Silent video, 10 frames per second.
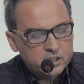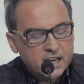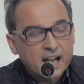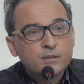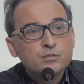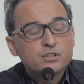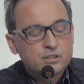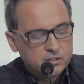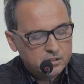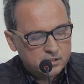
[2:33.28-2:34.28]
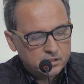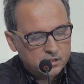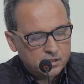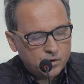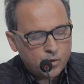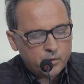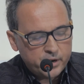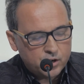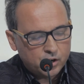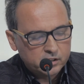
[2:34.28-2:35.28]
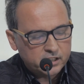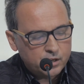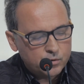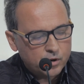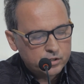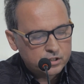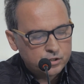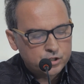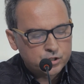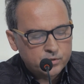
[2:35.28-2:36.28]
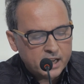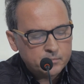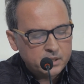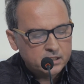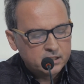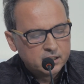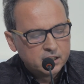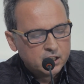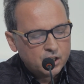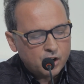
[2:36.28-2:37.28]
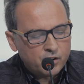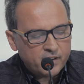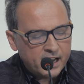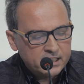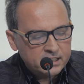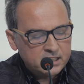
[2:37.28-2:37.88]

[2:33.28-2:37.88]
we announced what we called, I quote, the tsunami of